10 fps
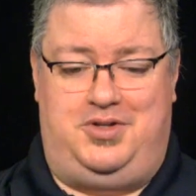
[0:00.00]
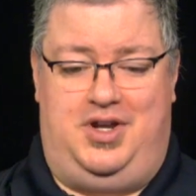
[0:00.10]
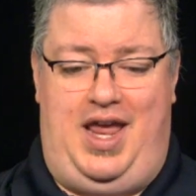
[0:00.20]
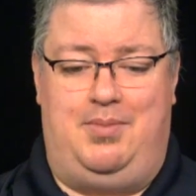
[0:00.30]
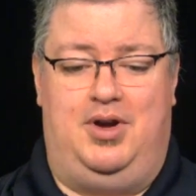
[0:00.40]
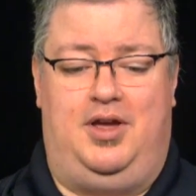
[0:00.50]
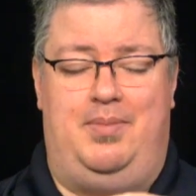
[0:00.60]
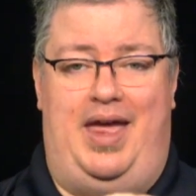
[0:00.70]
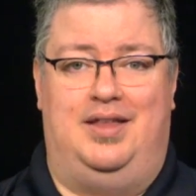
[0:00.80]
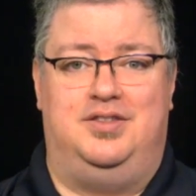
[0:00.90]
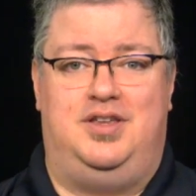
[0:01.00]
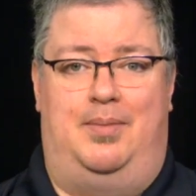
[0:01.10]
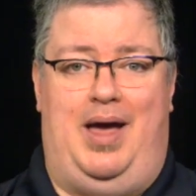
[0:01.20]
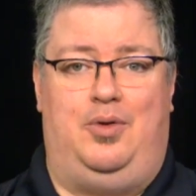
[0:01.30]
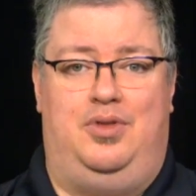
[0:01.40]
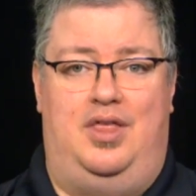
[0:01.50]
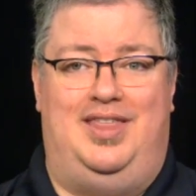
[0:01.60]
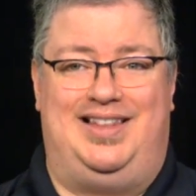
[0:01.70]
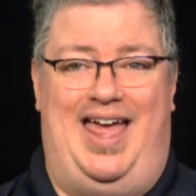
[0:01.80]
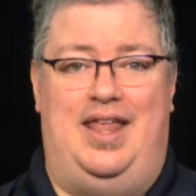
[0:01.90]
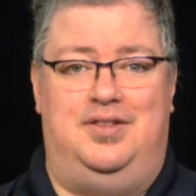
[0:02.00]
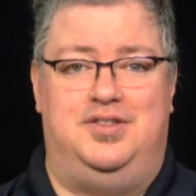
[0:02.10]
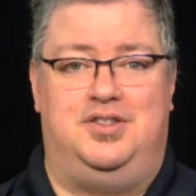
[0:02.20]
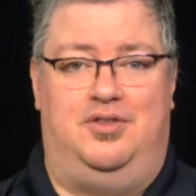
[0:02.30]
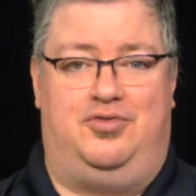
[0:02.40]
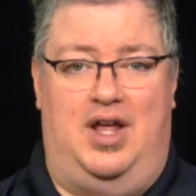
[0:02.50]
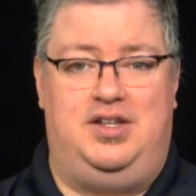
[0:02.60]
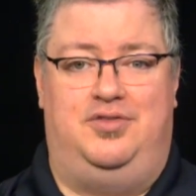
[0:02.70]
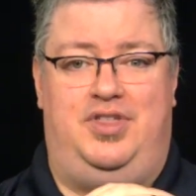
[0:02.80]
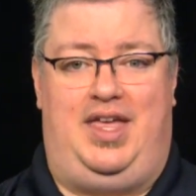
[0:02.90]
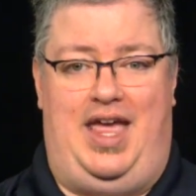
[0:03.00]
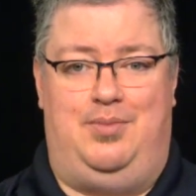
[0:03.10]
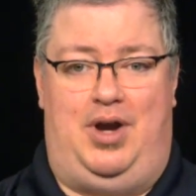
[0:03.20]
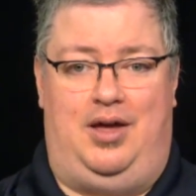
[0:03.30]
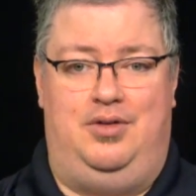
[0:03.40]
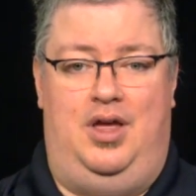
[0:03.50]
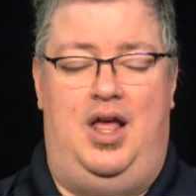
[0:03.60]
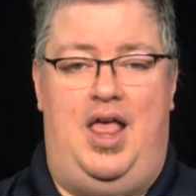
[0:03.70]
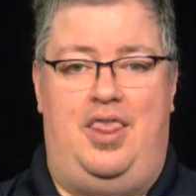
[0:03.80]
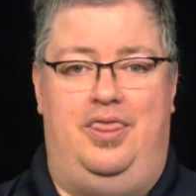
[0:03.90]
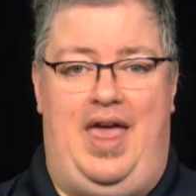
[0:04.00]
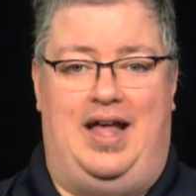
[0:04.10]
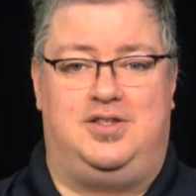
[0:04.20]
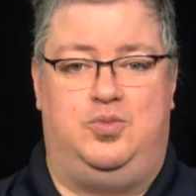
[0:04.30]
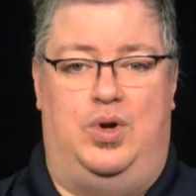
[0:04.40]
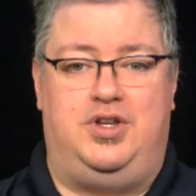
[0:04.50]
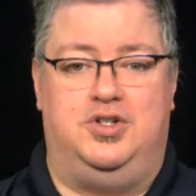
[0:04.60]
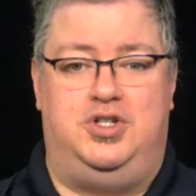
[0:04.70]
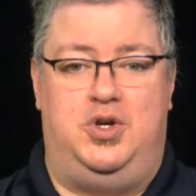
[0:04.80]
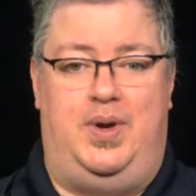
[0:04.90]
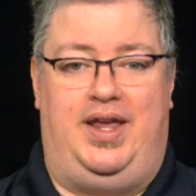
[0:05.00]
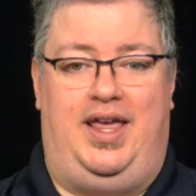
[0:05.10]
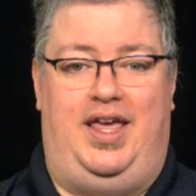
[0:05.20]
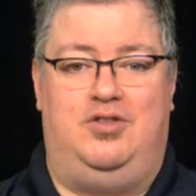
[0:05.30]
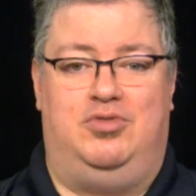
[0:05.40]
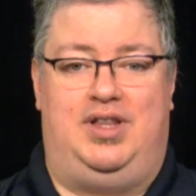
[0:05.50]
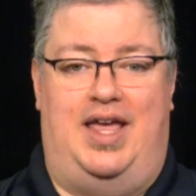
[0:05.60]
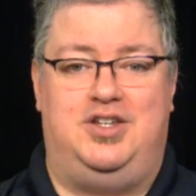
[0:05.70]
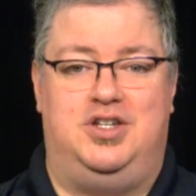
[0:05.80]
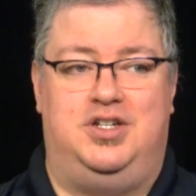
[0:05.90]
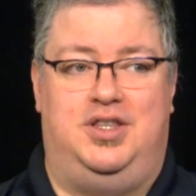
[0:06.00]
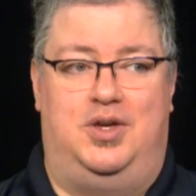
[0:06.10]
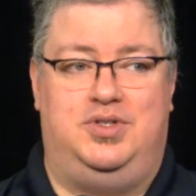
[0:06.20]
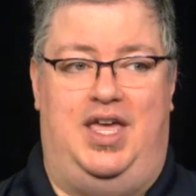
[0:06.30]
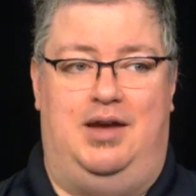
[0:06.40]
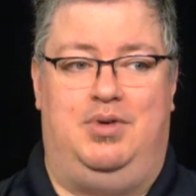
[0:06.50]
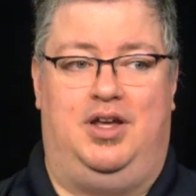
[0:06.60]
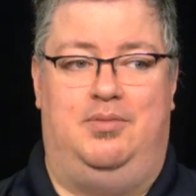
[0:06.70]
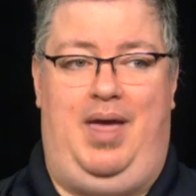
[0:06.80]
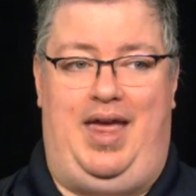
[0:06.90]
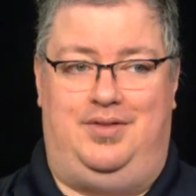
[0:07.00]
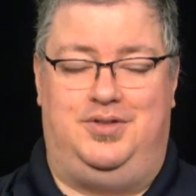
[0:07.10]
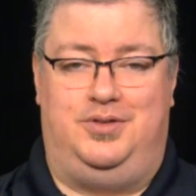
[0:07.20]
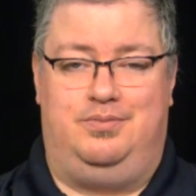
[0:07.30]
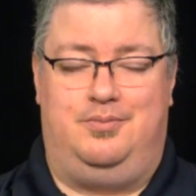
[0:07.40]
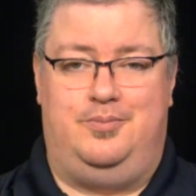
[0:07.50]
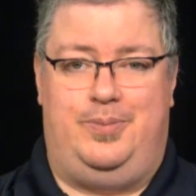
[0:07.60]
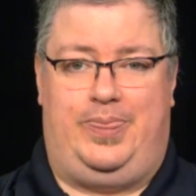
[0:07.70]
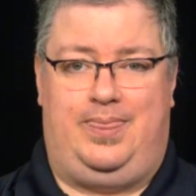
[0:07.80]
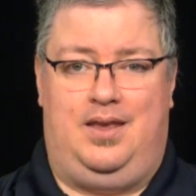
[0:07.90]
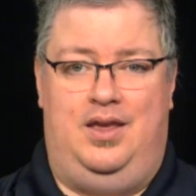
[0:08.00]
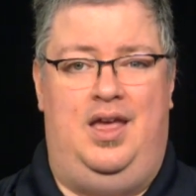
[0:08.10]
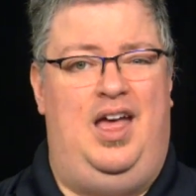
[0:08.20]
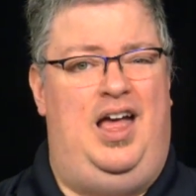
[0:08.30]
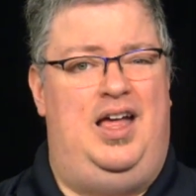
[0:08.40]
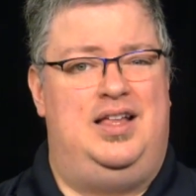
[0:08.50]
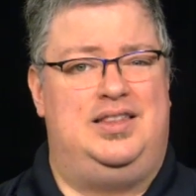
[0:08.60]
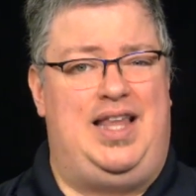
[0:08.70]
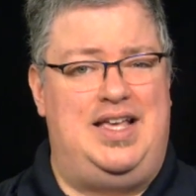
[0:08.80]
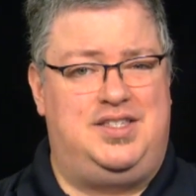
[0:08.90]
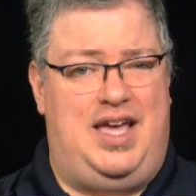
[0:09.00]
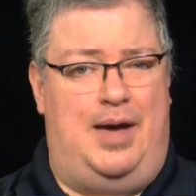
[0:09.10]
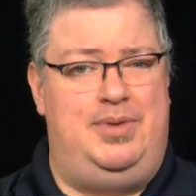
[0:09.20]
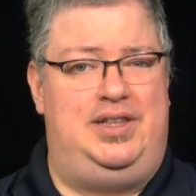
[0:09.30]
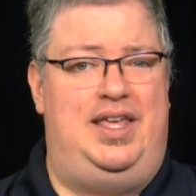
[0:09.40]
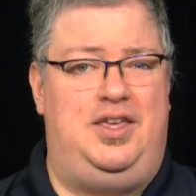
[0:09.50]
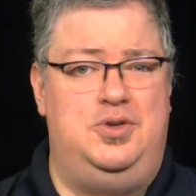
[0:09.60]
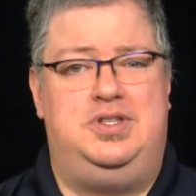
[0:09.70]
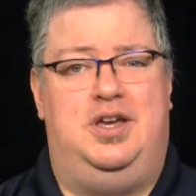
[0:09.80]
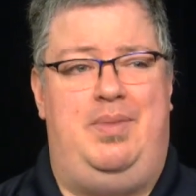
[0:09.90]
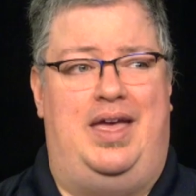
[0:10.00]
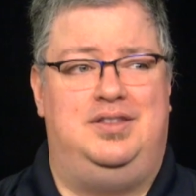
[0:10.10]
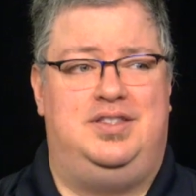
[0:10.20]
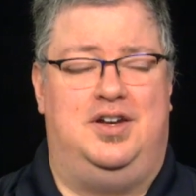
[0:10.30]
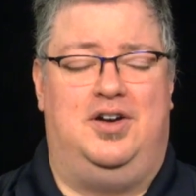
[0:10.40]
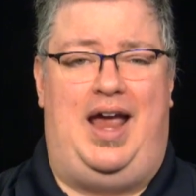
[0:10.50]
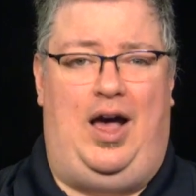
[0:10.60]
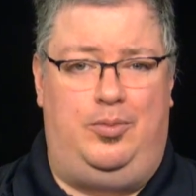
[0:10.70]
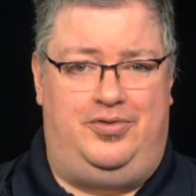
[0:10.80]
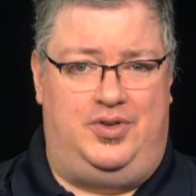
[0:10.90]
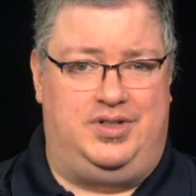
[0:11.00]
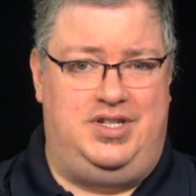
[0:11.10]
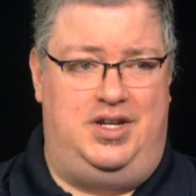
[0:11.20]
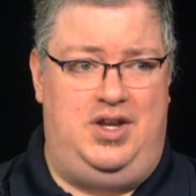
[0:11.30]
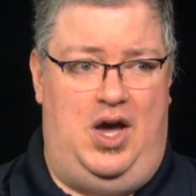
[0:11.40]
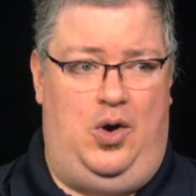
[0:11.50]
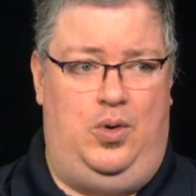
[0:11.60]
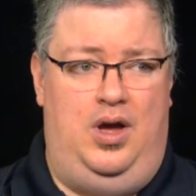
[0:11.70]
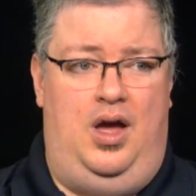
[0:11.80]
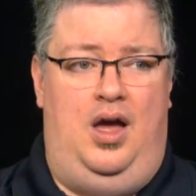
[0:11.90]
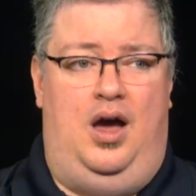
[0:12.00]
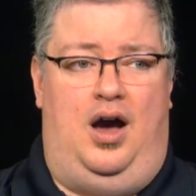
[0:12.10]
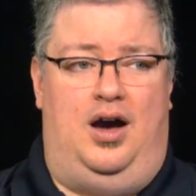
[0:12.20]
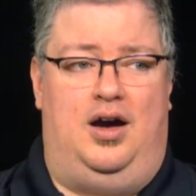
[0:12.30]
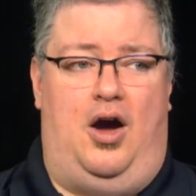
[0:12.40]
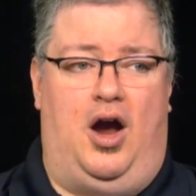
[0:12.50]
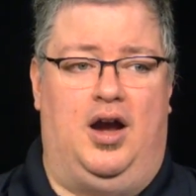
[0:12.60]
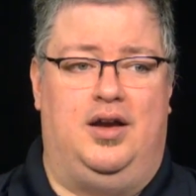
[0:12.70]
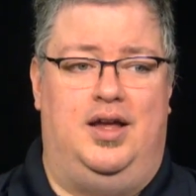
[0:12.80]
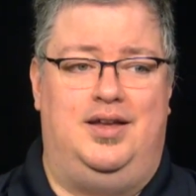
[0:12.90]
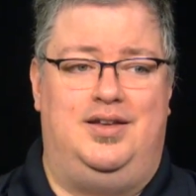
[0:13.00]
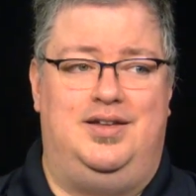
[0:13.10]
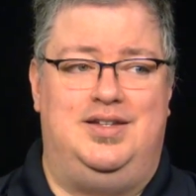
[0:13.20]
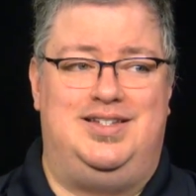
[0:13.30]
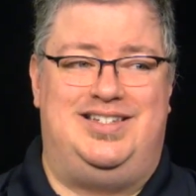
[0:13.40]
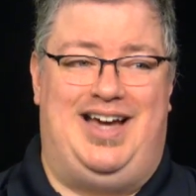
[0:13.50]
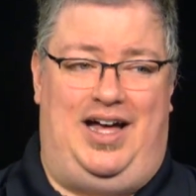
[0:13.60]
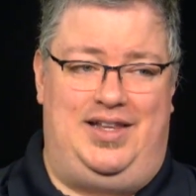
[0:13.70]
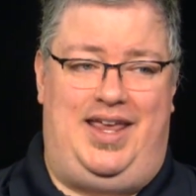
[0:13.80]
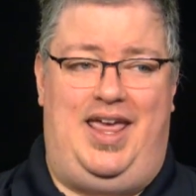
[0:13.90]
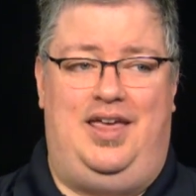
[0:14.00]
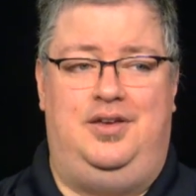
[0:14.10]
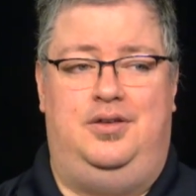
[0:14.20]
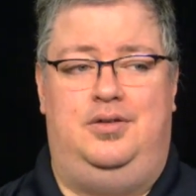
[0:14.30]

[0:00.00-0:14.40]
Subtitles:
your camera commands, about the lens, the front of the camera. That's what you're doing in relation to those camera commands. Less commonly used commands that are helpful to know are dollying,